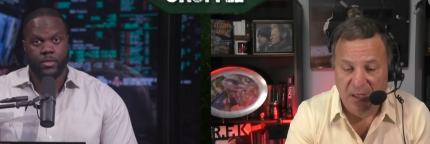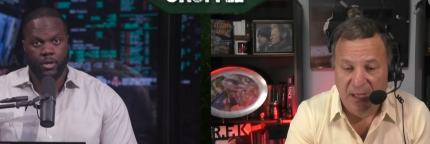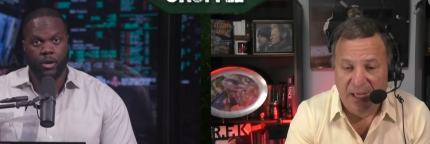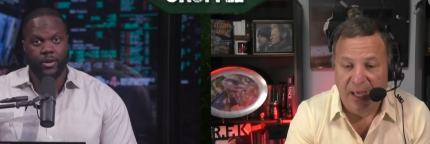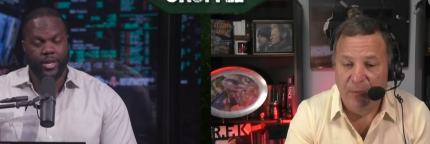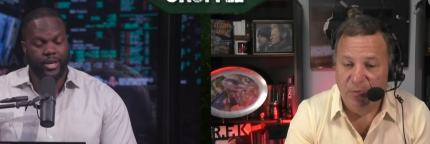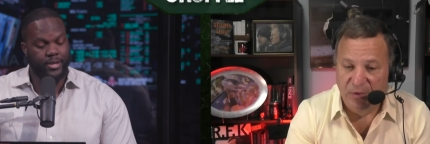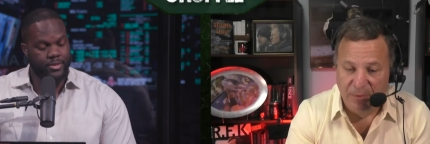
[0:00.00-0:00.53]
Speaker 1: Oh,
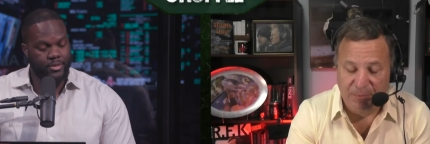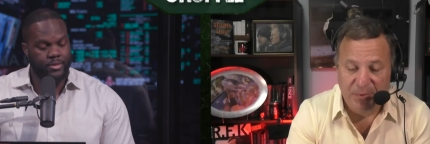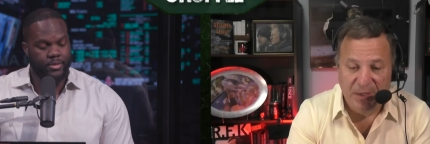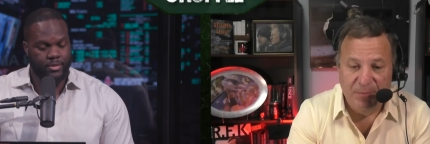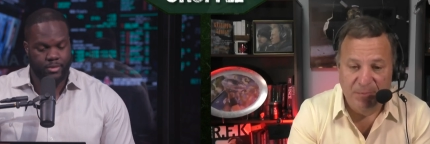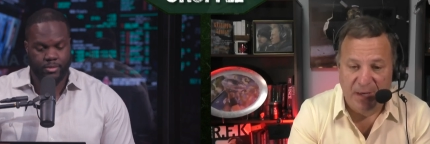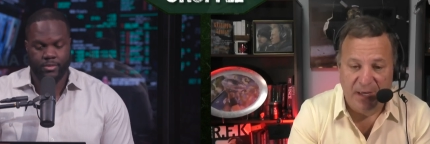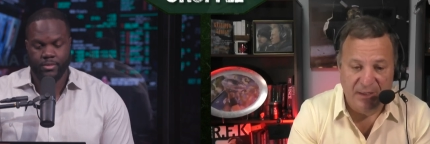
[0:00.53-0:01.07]
yeah. And when the
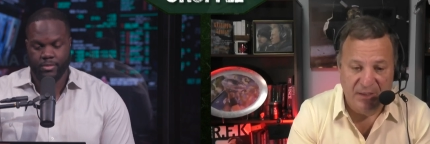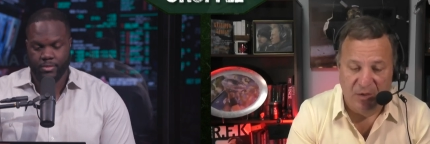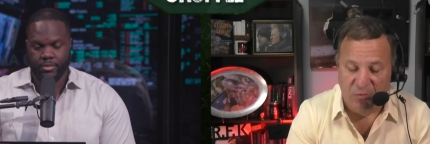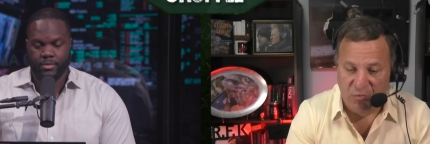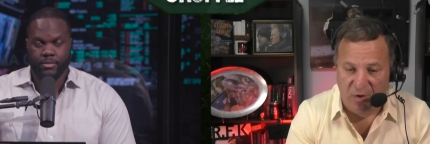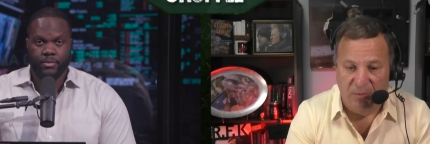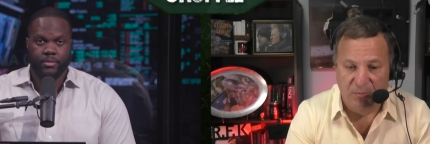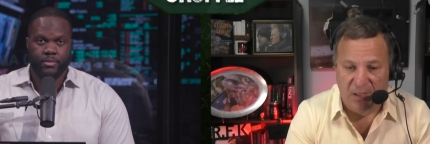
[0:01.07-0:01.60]
big man can
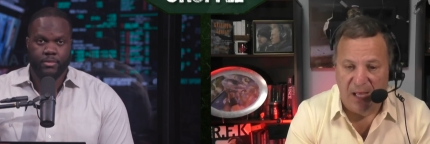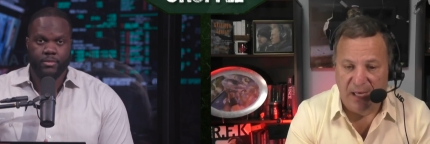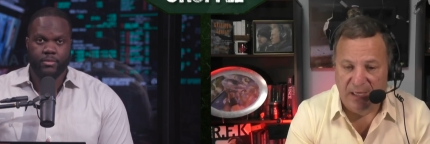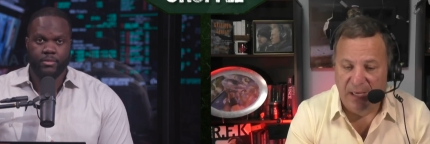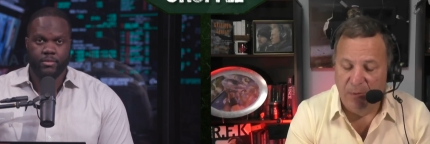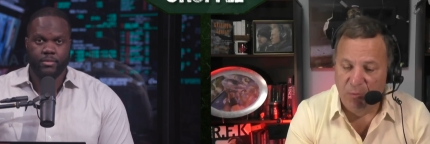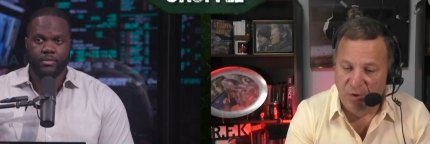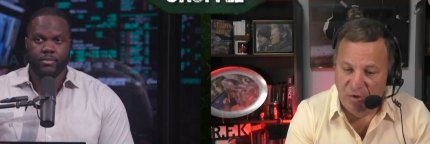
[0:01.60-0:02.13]
run
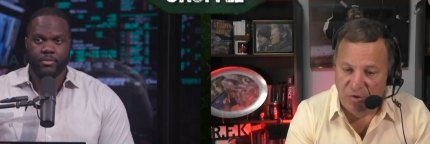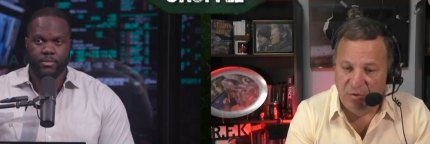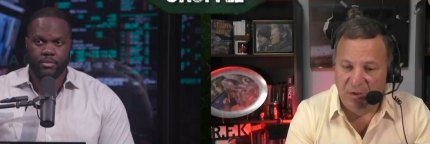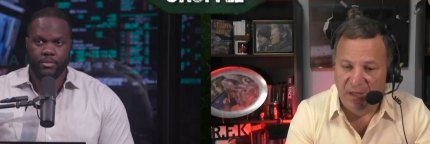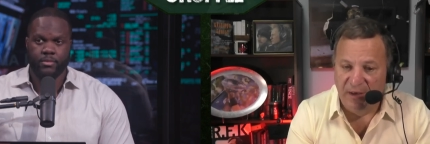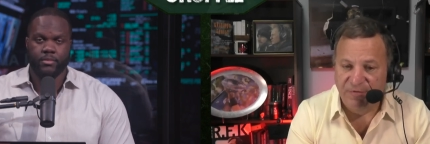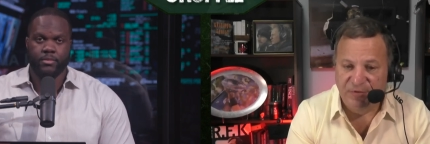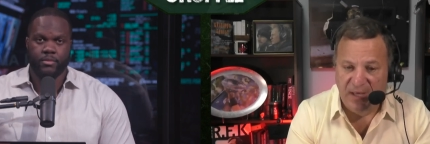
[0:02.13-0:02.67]
block, and when your
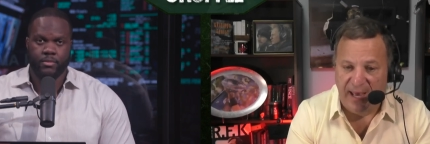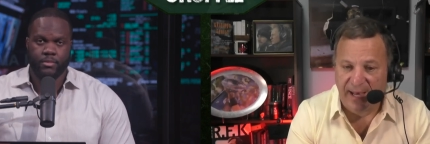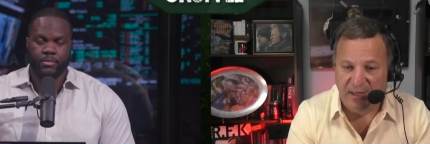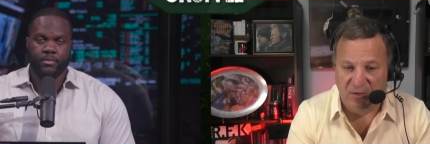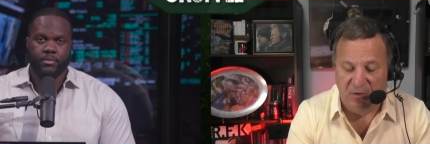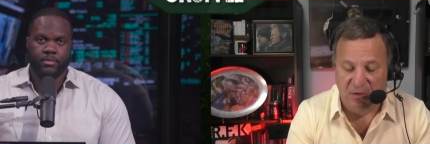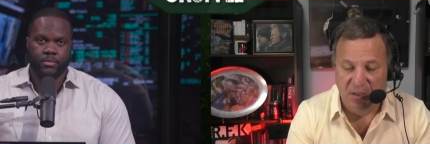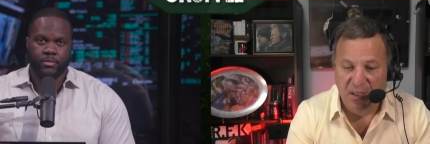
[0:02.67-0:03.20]
left
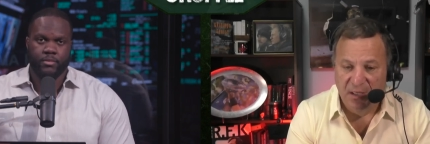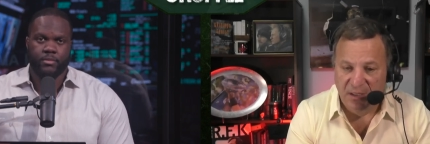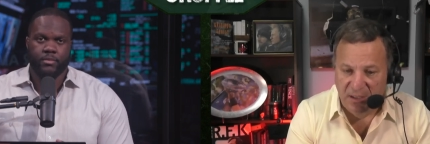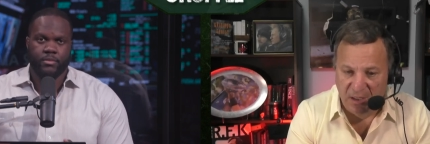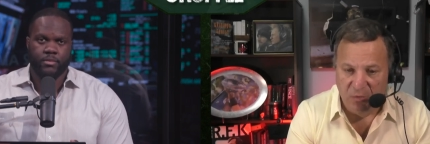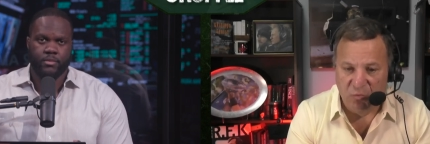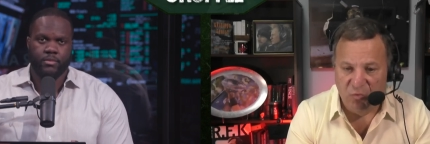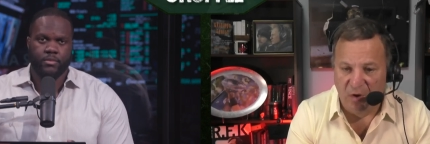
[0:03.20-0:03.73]
tackle
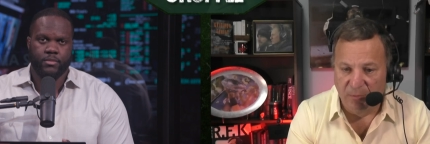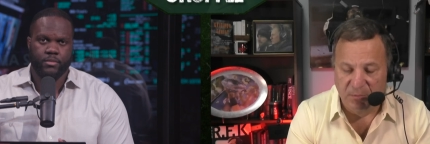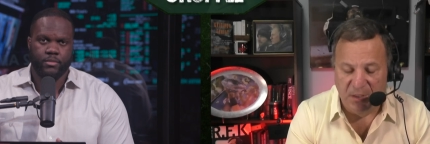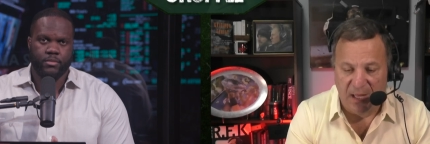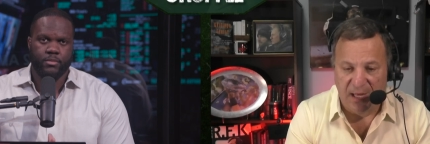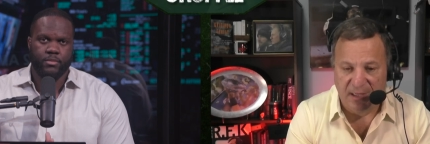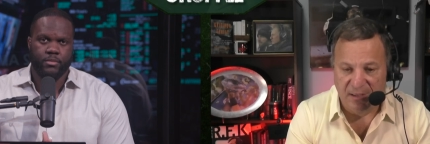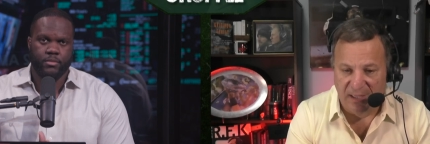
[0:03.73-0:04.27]
can run
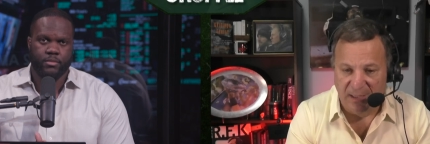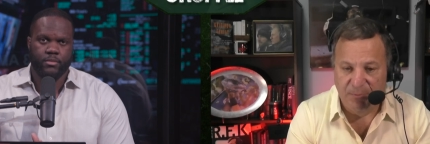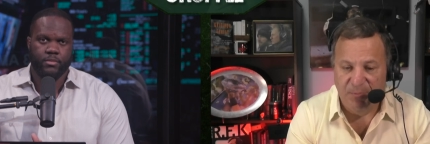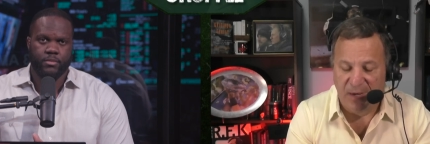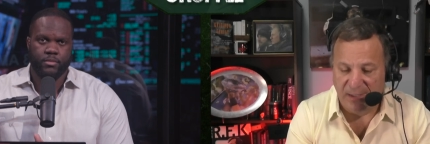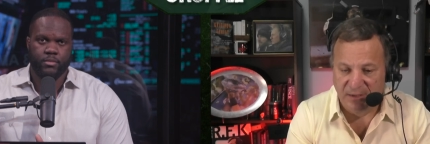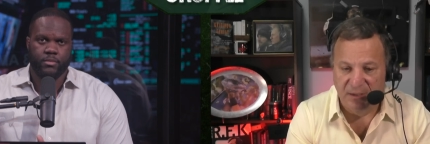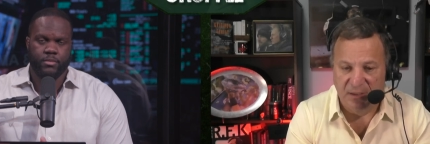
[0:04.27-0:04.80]
block like
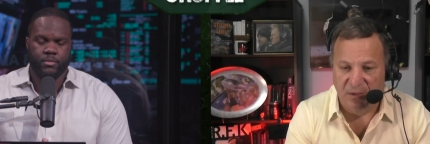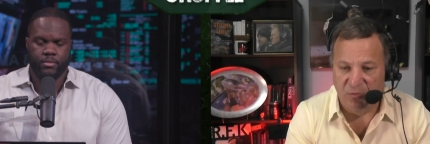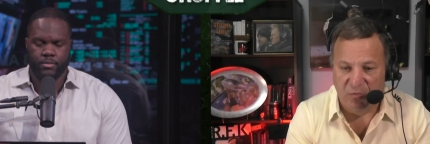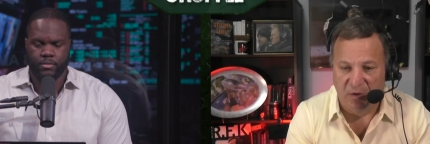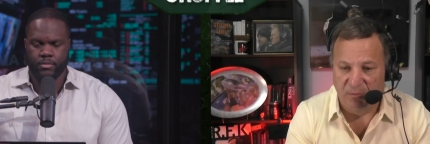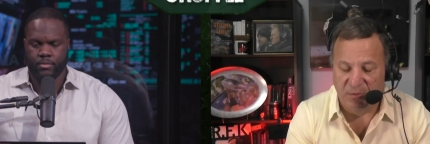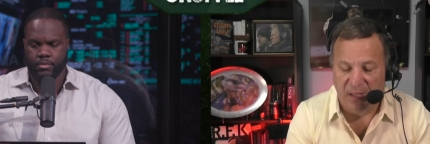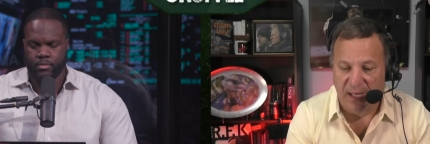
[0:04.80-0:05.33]
Becton can
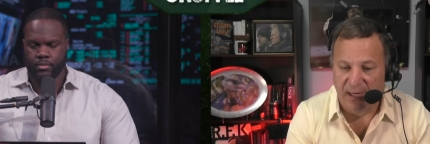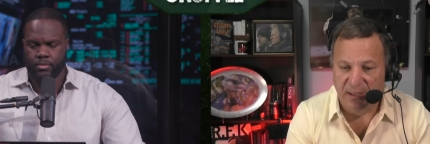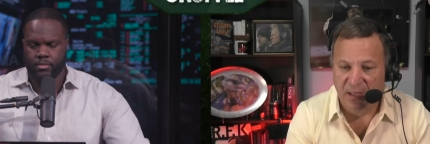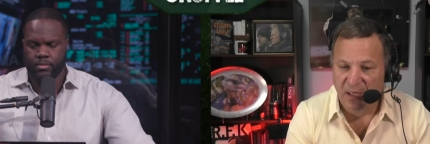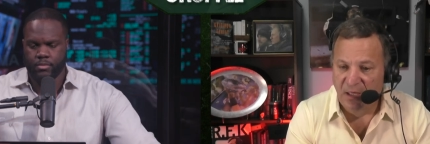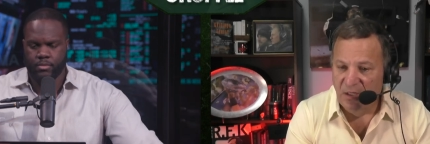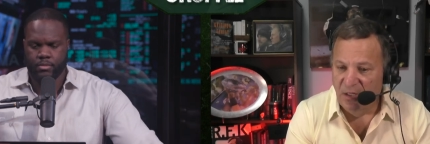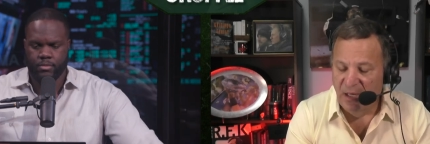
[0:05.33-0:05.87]
run block,
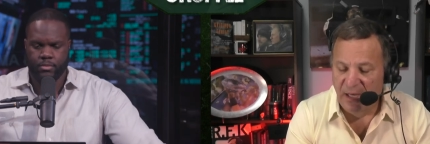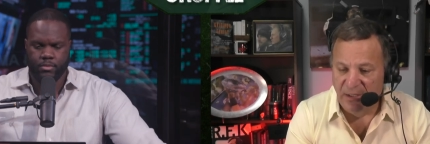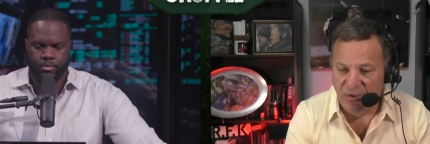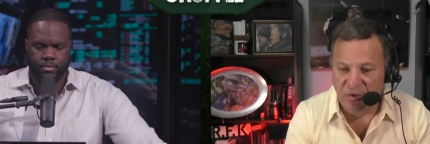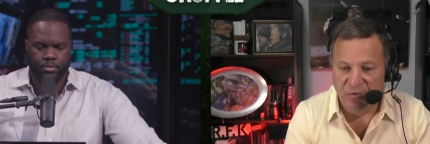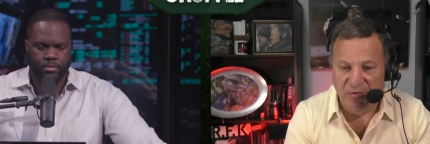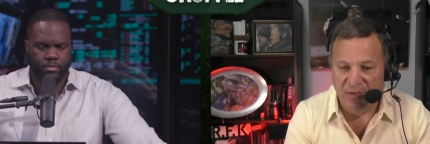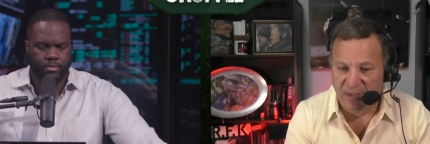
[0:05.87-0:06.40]
and
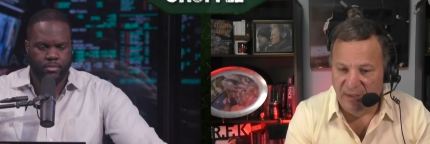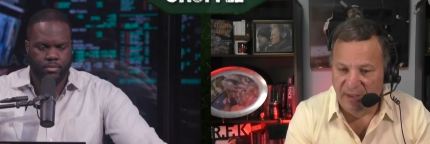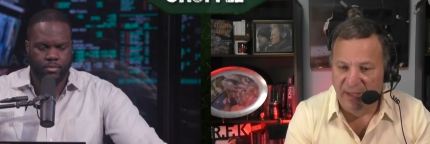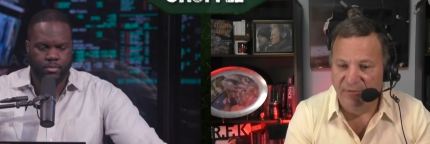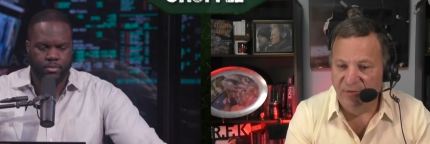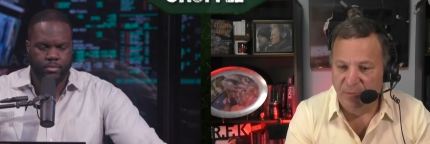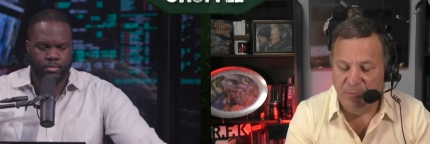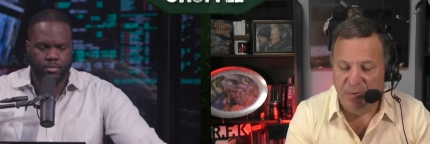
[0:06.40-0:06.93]
you're in
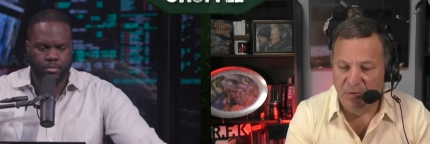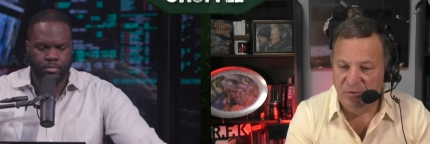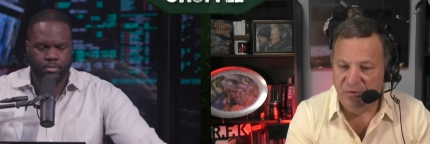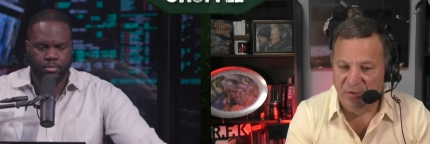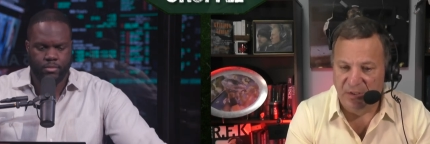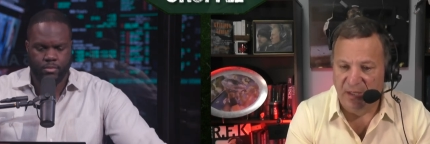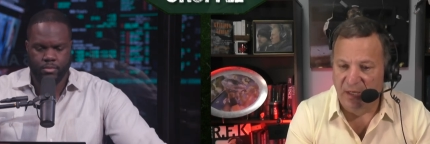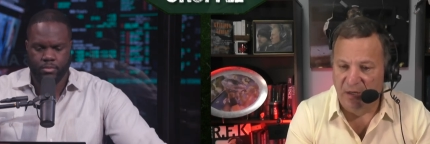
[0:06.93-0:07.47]
11
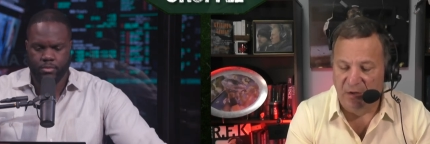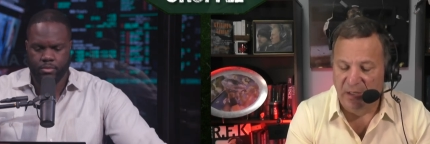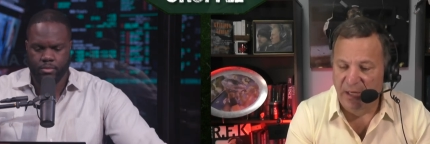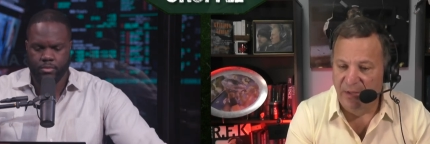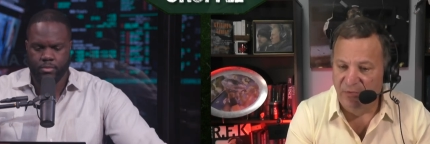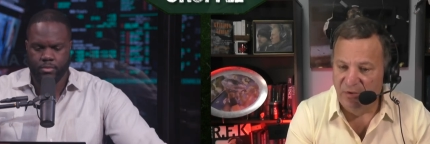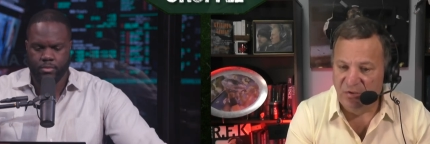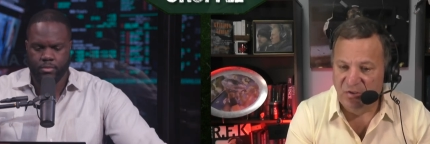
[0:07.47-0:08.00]
personnel,
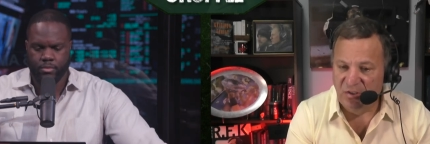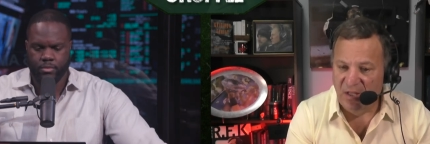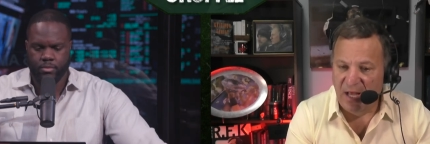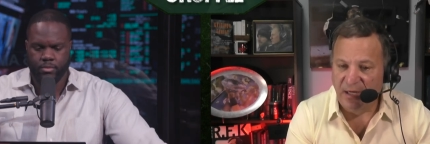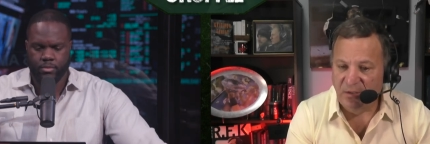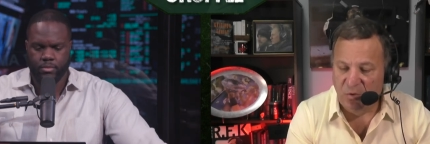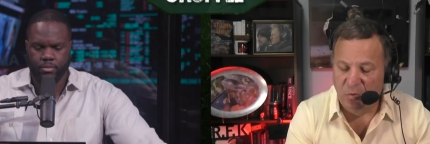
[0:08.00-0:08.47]
and the slot